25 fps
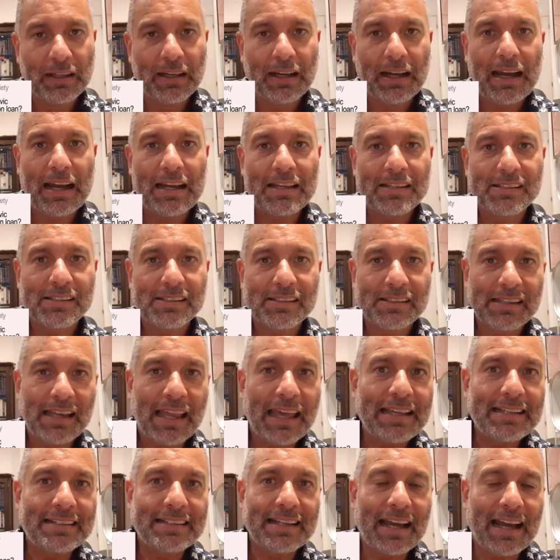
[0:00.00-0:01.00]
as
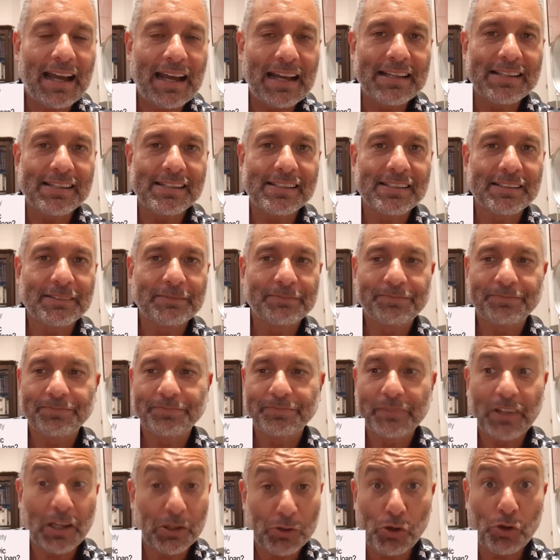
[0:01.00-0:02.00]

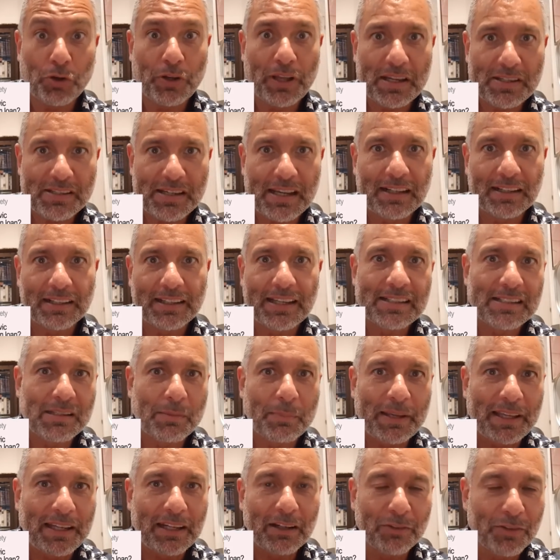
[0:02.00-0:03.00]
early as the
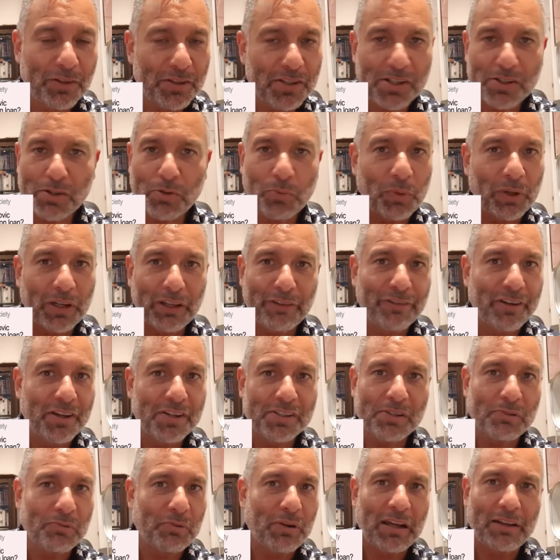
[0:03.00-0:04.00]
beginning of the season when he
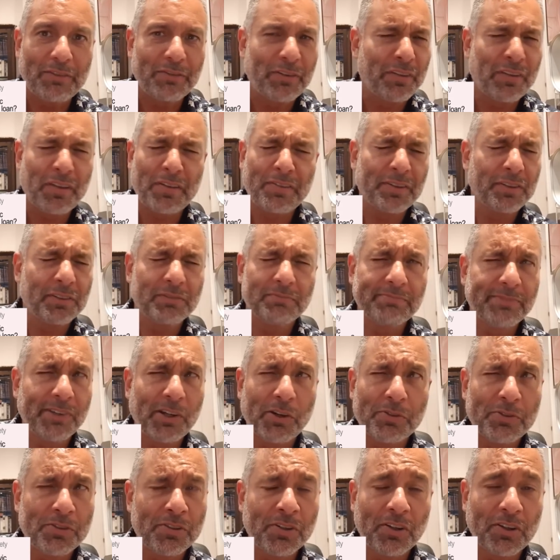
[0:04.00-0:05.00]
first arrived. They thought,
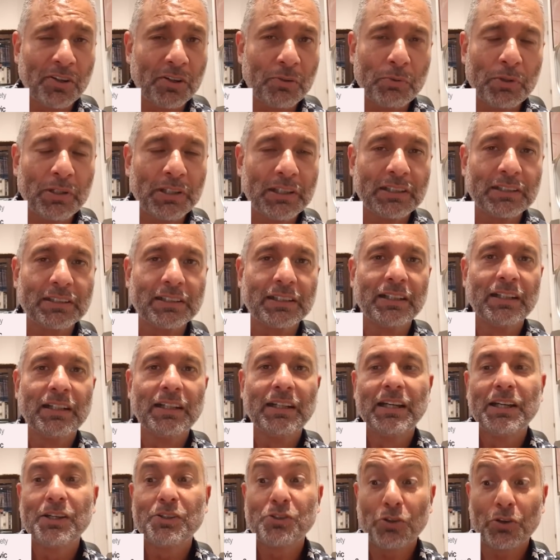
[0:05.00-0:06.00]
no, it's not going to work.
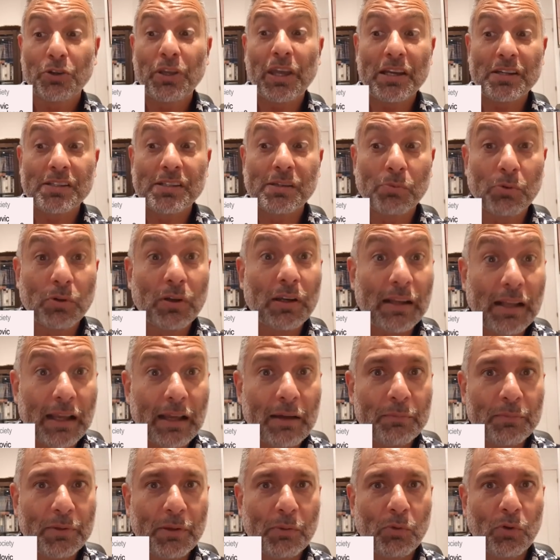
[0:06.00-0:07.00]
So yes, they
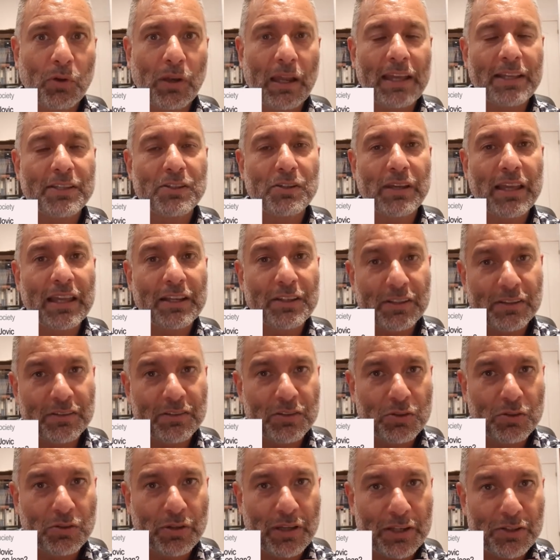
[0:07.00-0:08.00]
will like to
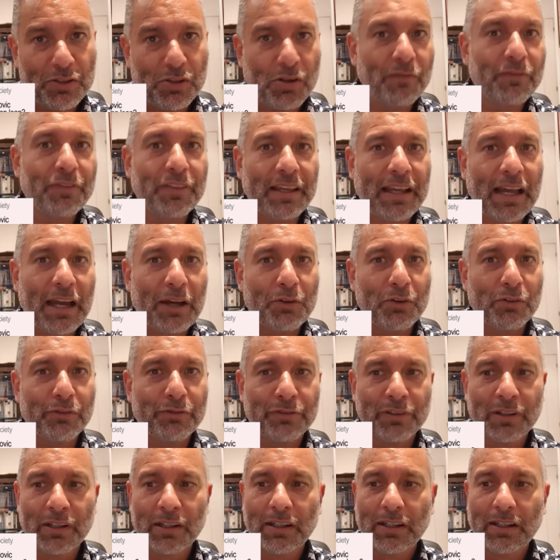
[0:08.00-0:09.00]
get something out
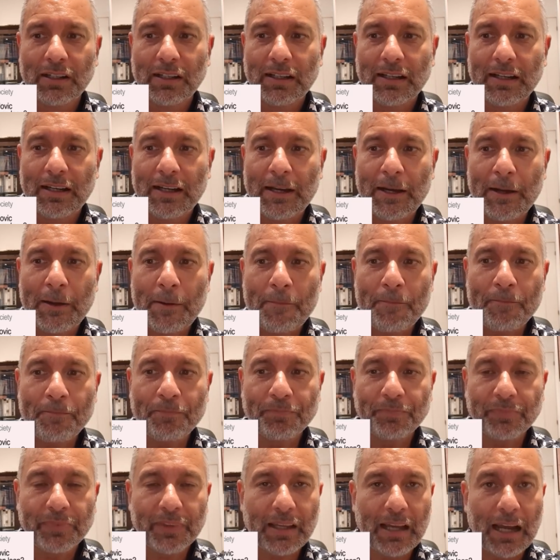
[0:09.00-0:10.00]
of
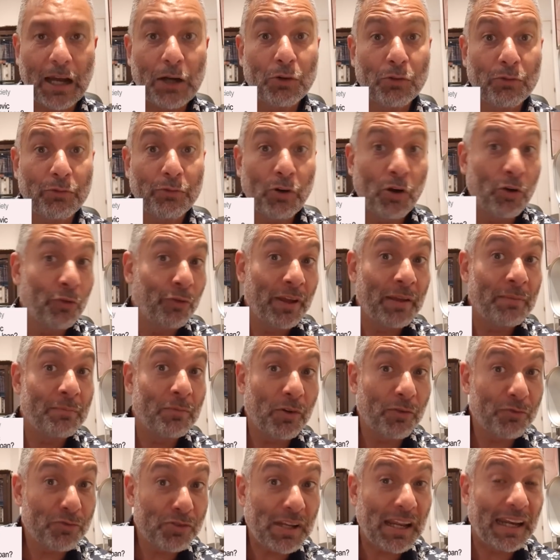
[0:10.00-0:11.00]
him,
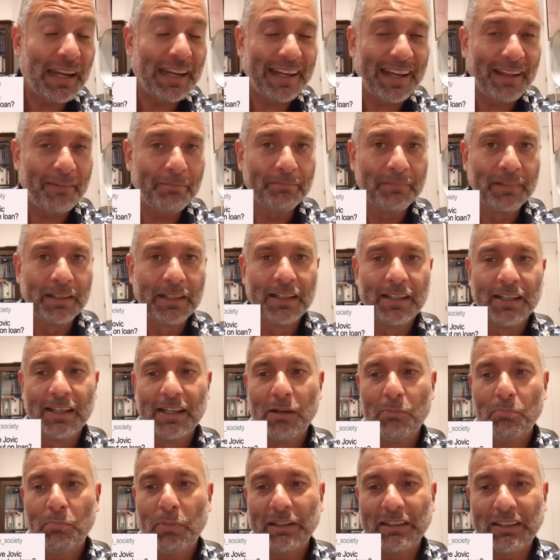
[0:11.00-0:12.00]
of selling him.
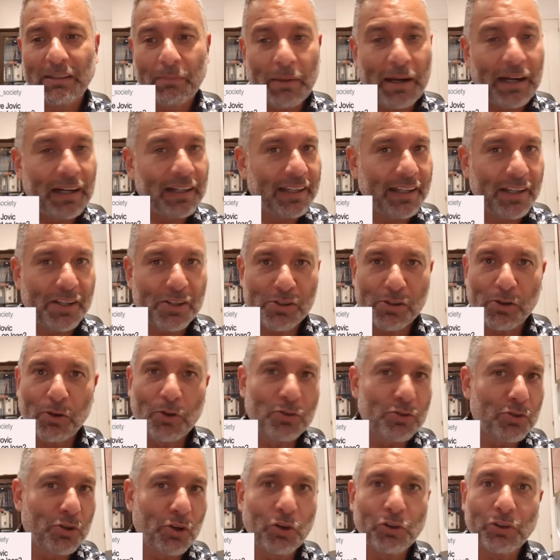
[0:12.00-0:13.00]
But the market is so
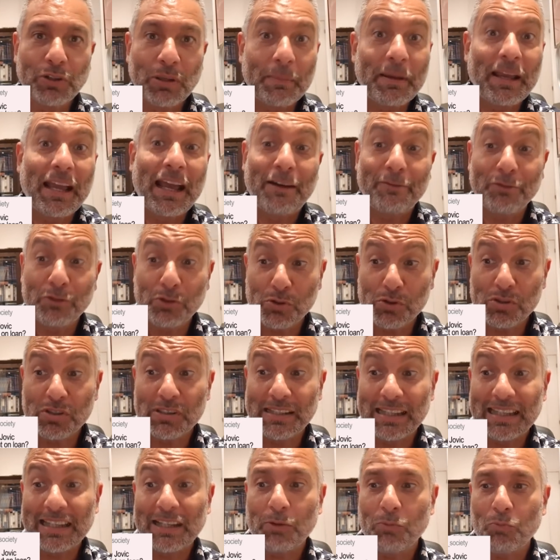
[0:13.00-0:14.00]
slow, they may have to
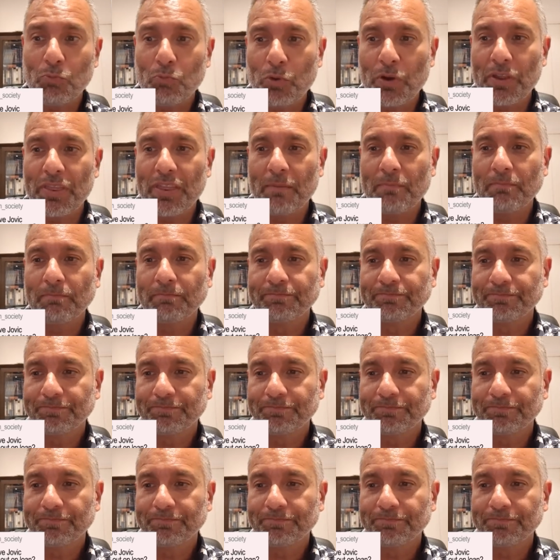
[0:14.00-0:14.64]
stick with him.